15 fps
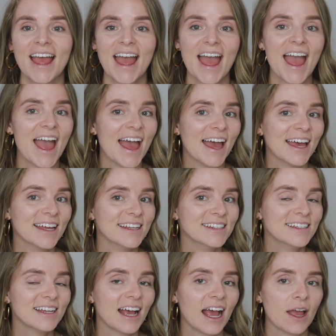
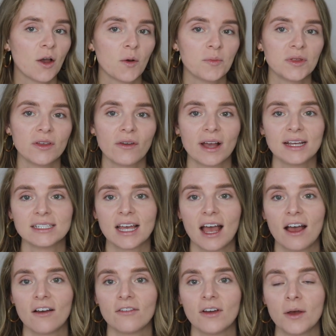And I hope that you guys
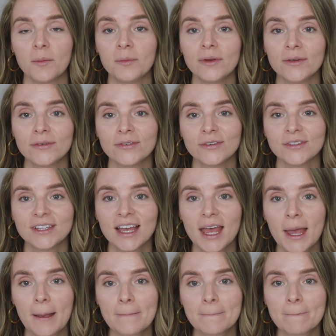have a beautiful
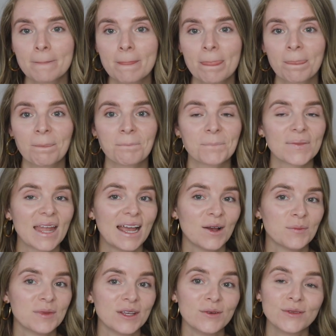day. I
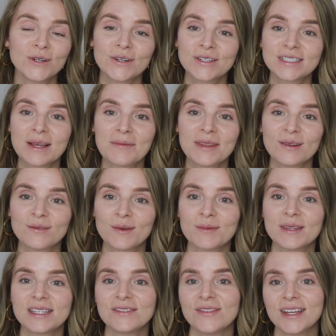hope that you learned something from
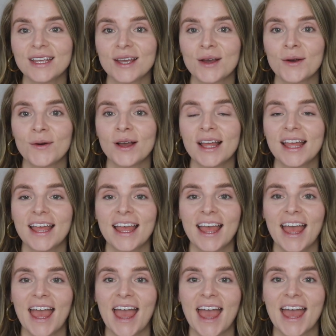this video.
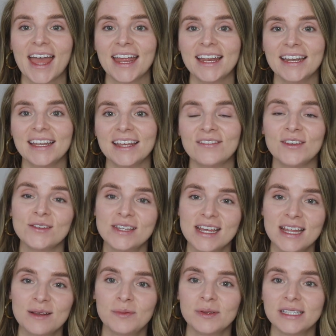And if you
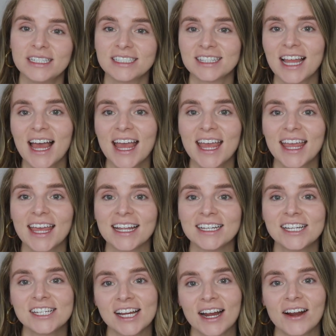did, please like and
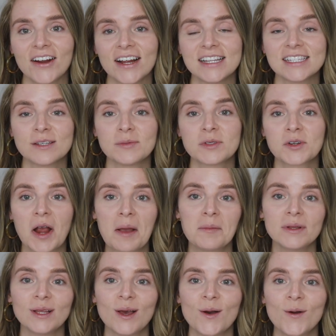share and subscribe
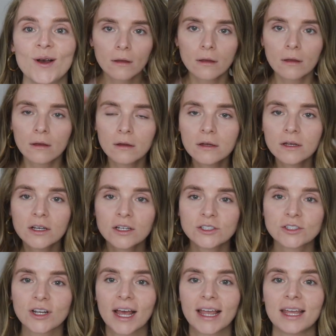below
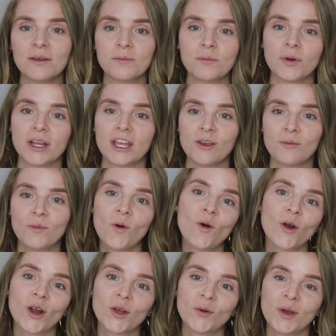so that I can bring you
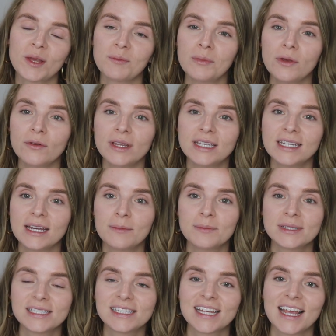more quick beauty
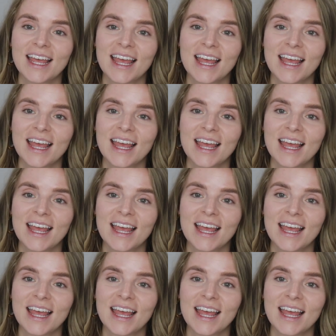tips.